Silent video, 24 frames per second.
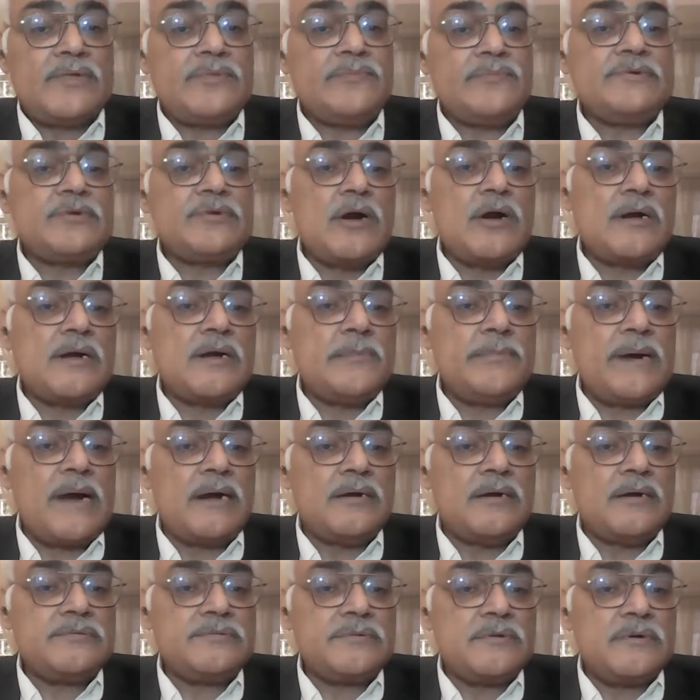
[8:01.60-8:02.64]
When we talk
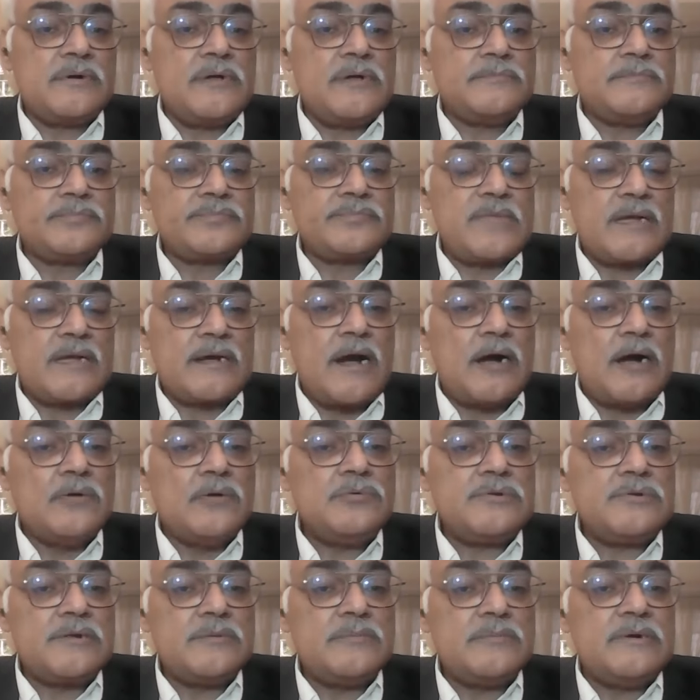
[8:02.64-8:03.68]
about
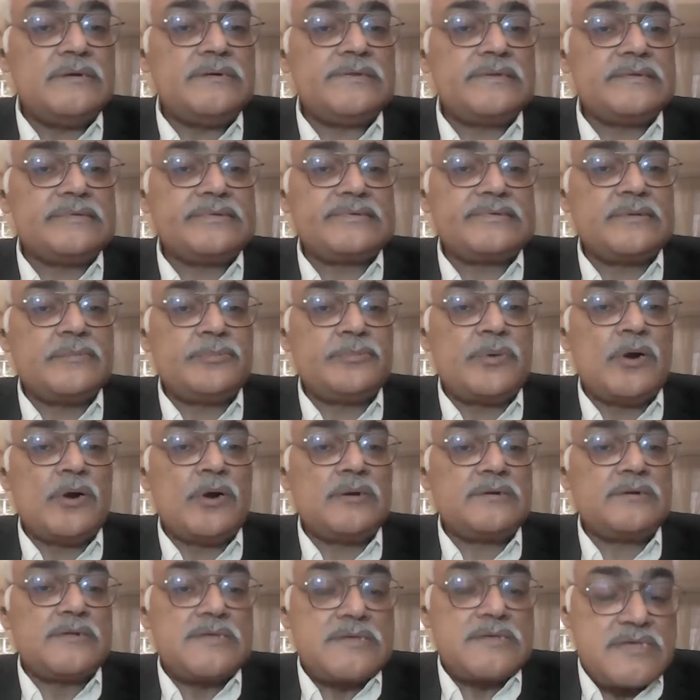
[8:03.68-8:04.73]
accountability and
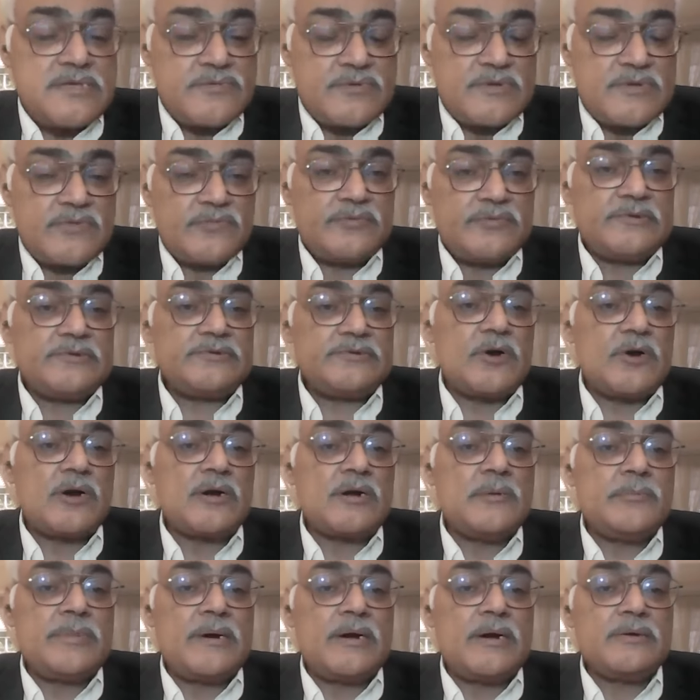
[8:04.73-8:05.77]
support, even we
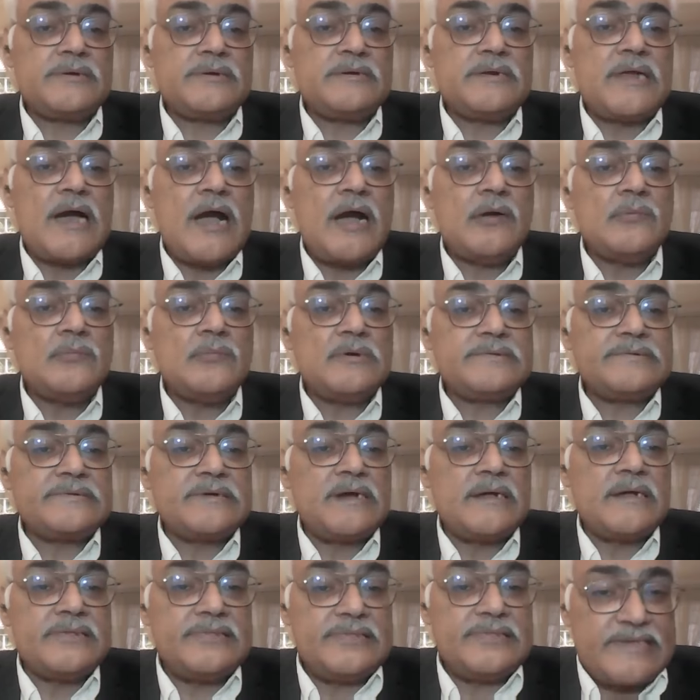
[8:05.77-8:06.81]
talk about it, how much
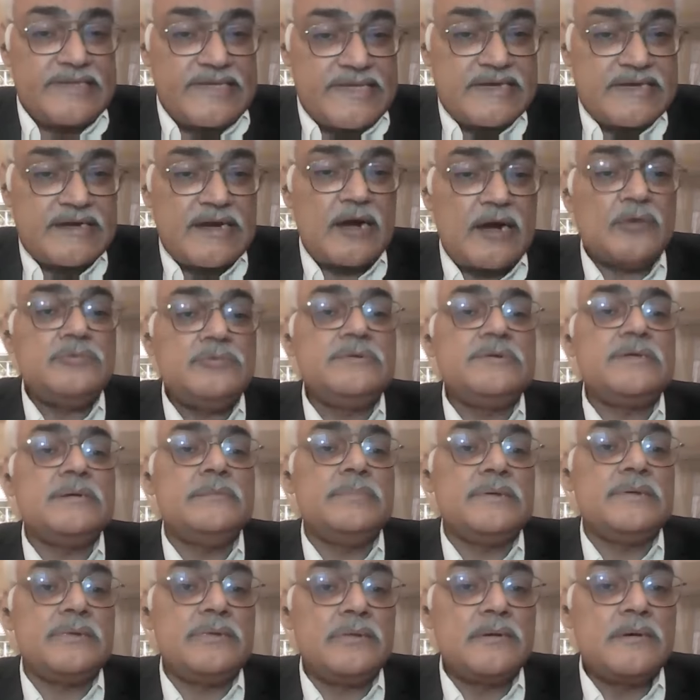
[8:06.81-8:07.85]
are they
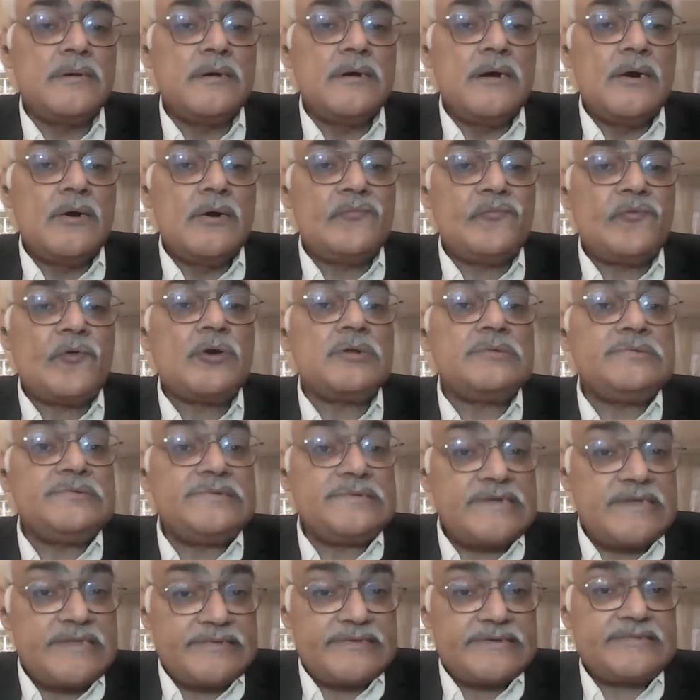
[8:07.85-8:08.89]
accountable for
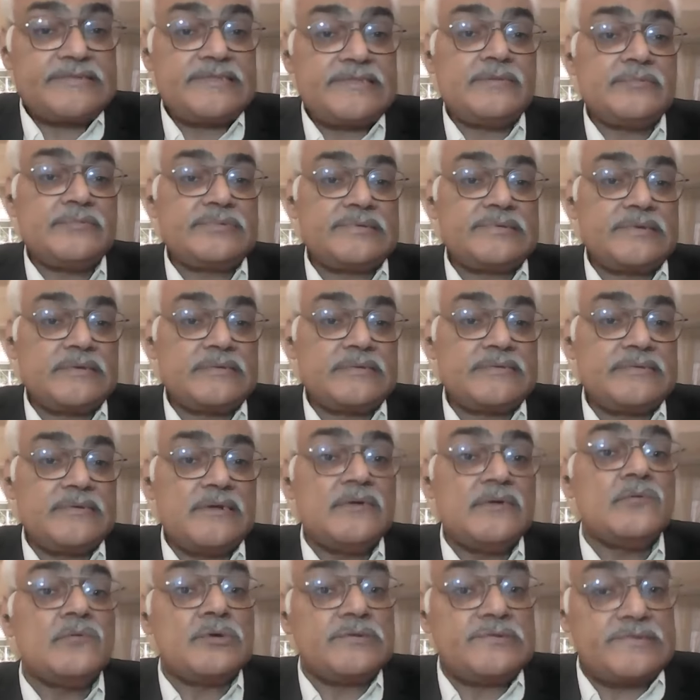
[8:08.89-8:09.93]
changing themselves,
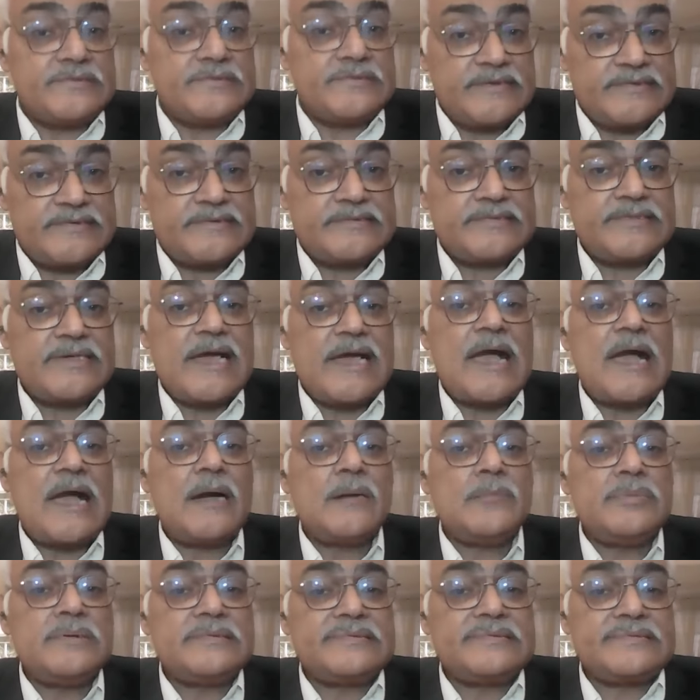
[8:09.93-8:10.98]
for changing their
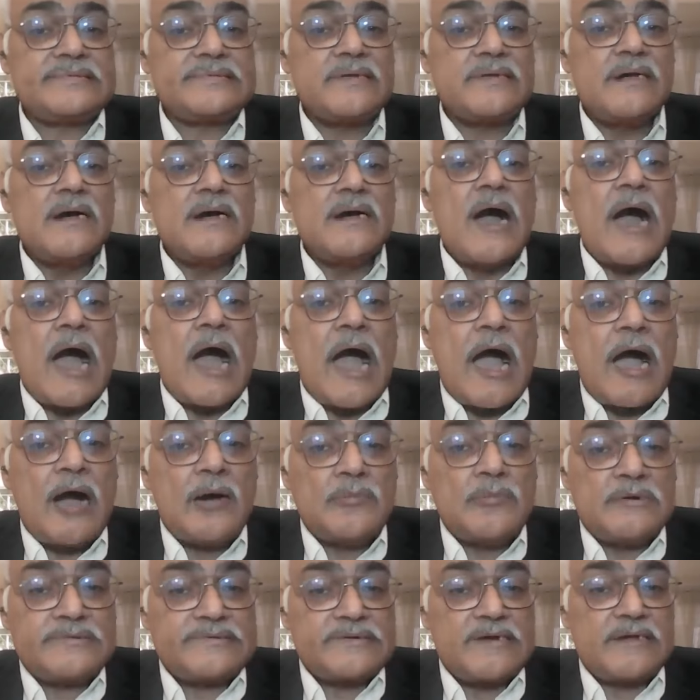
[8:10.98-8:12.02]
habits?
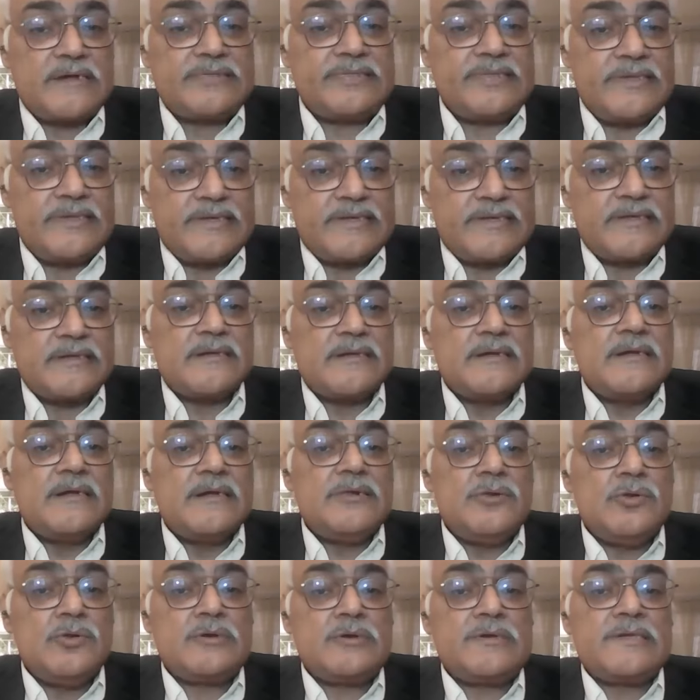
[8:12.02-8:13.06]
How much are they
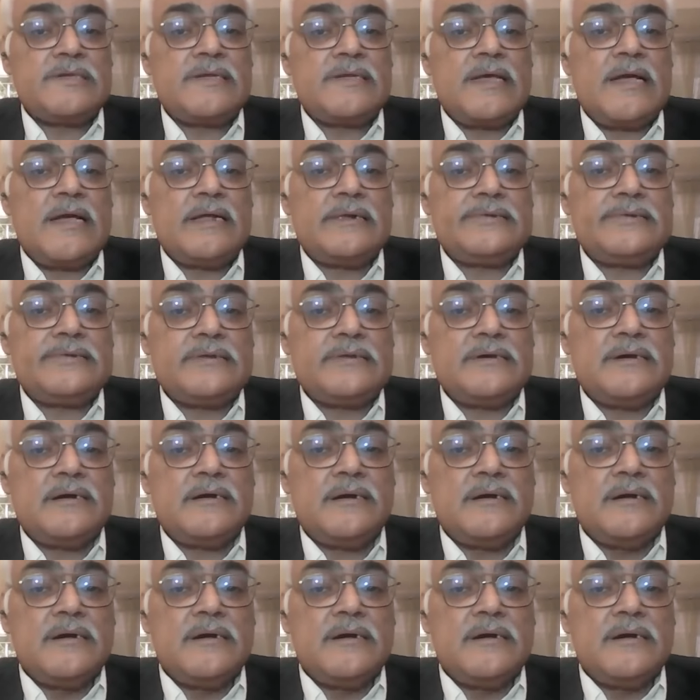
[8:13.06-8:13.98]
looking at